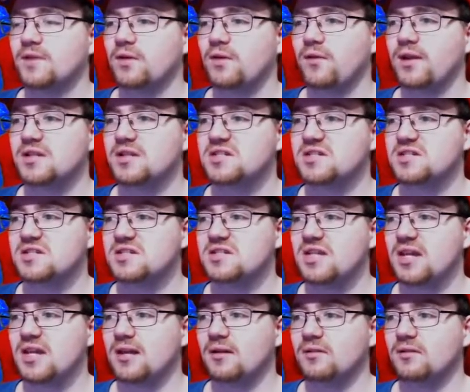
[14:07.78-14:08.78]

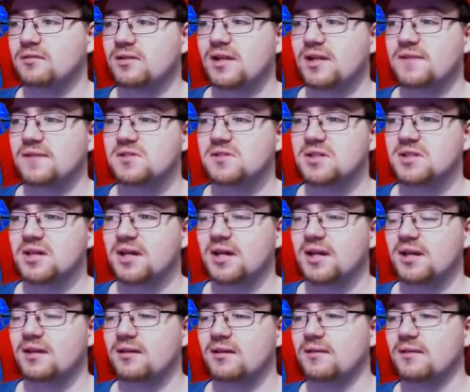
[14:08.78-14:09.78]
Grandstand on the left side.